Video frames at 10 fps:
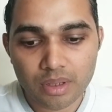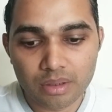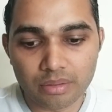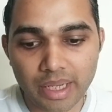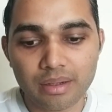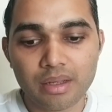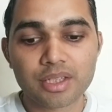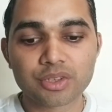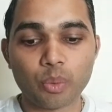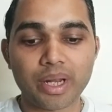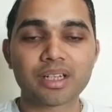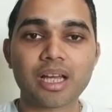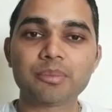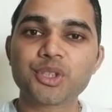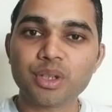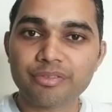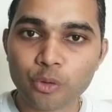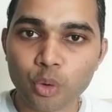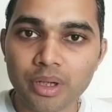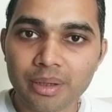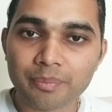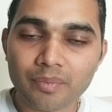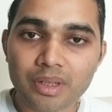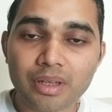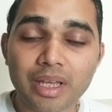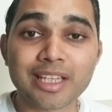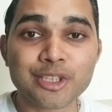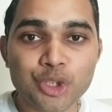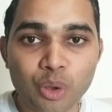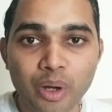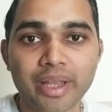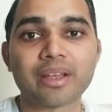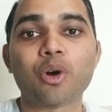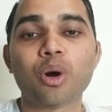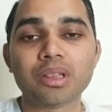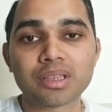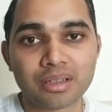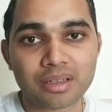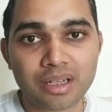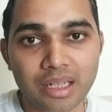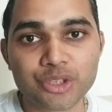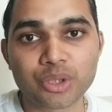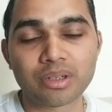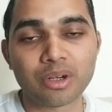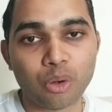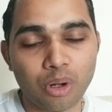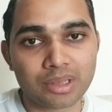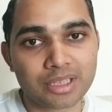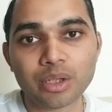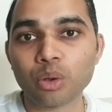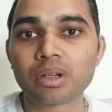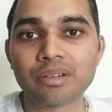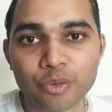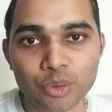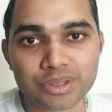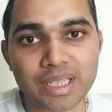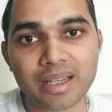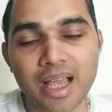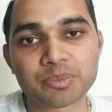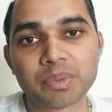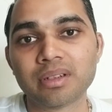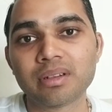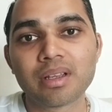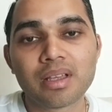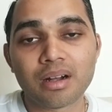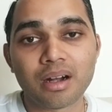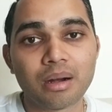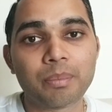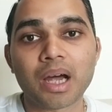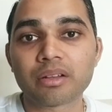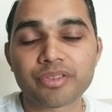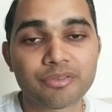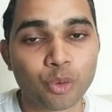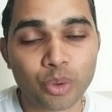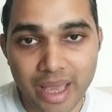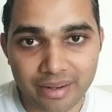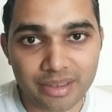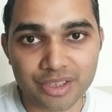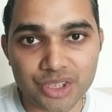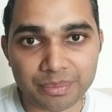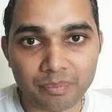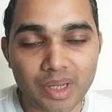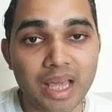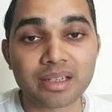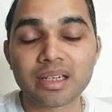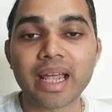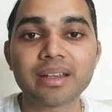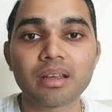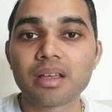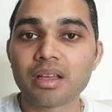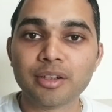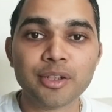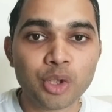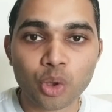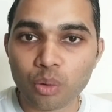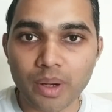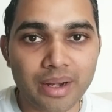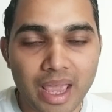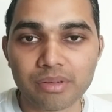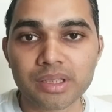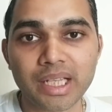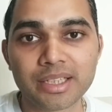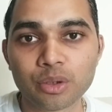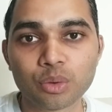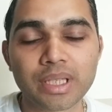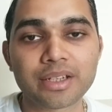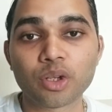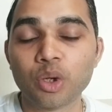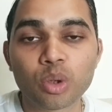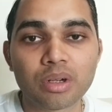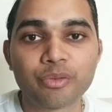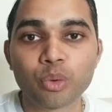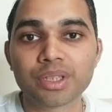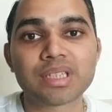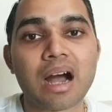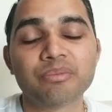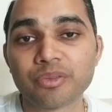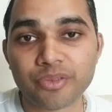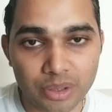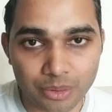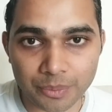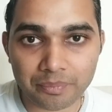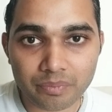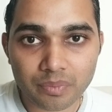right? So when it comes to your food, enjoy all the cultural, all the local foods that has been part of your food heritage, and let no one ever tell you that your local food is harmful for you.